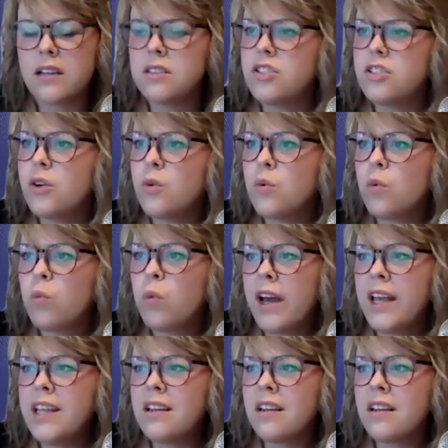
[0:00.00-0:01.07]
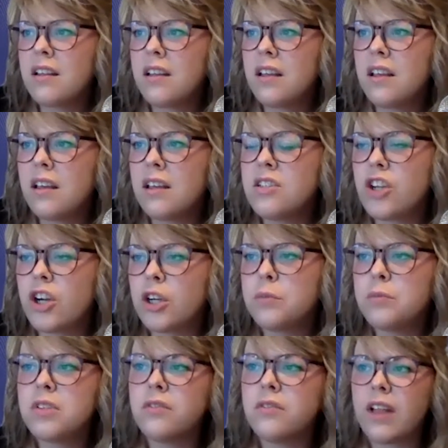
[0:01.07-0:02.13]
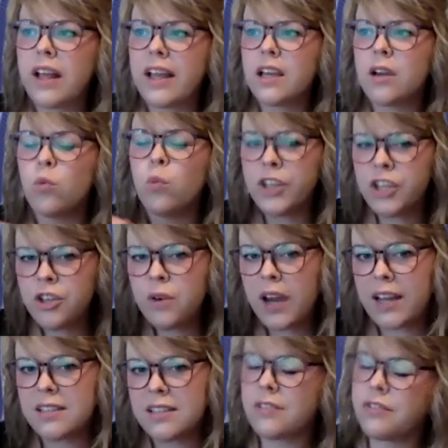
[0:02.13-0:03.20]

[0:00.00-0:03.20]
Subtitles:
So what, in terms of like when you guys,